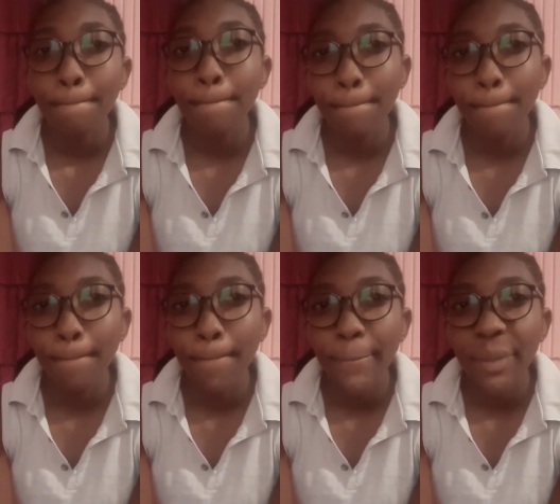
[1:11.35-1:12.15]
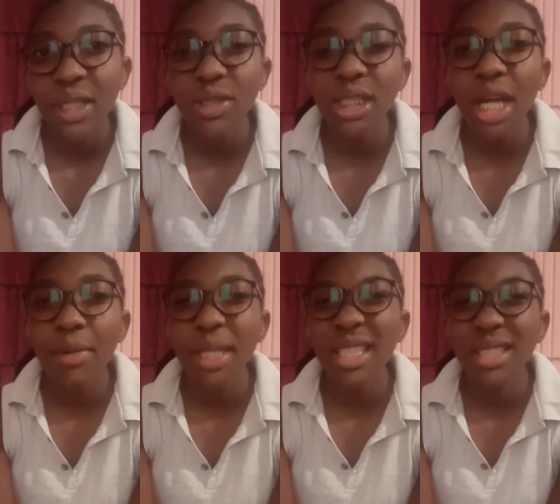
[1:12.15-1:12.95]
Mm-hmm. The only
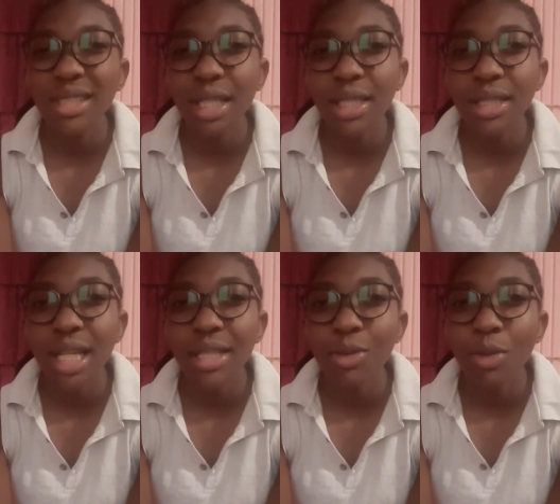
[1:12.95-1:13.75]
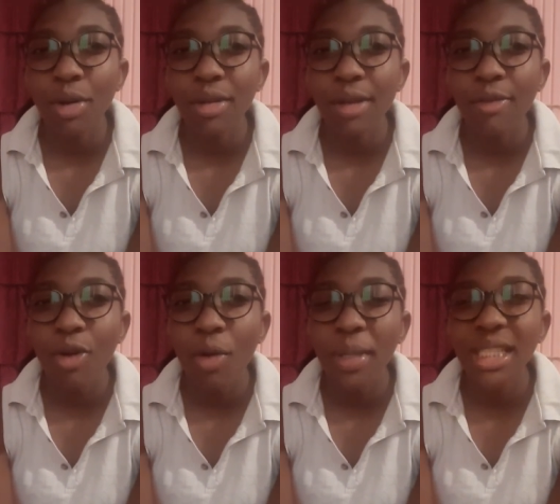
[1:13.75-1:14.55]
Caribbean studies I was worried
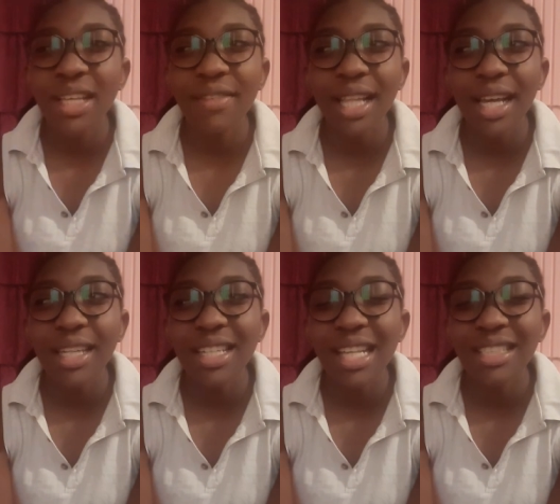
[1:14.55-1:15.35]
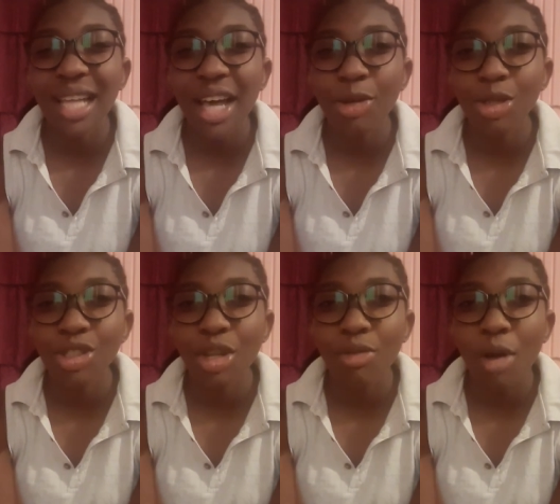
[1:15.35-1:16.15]
for because I feel like I didn't answer a
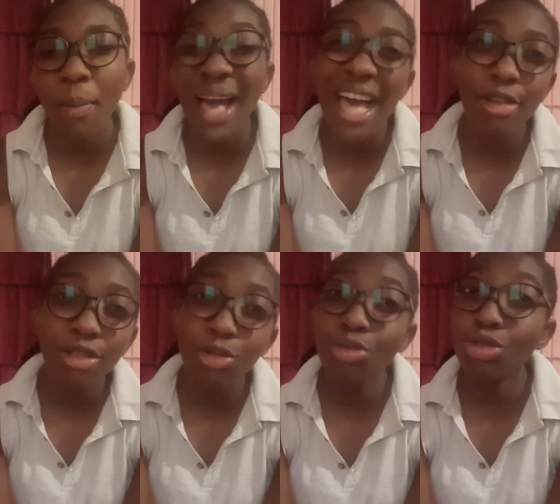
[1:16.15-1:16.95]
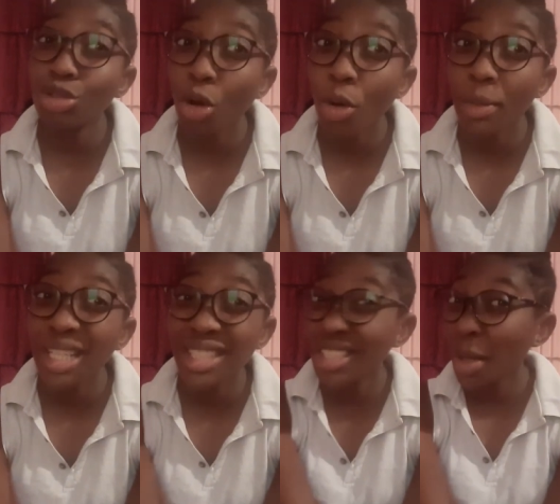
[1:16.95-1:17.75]
question wrong, but I'm not too sure
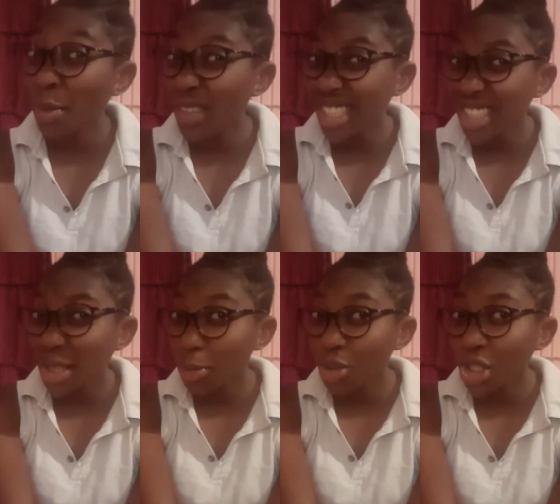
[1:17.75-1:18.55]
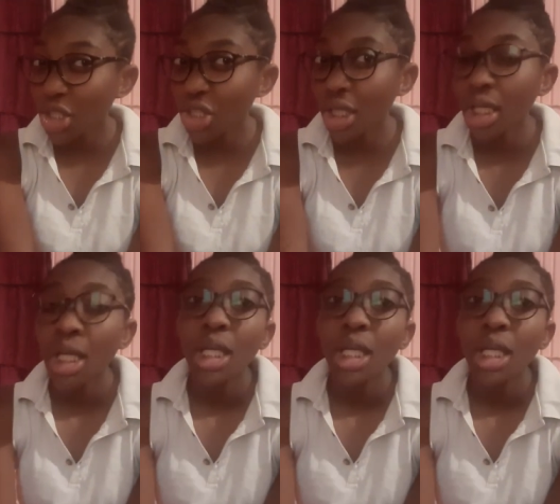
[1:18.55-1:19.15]
because it's up for interpretation.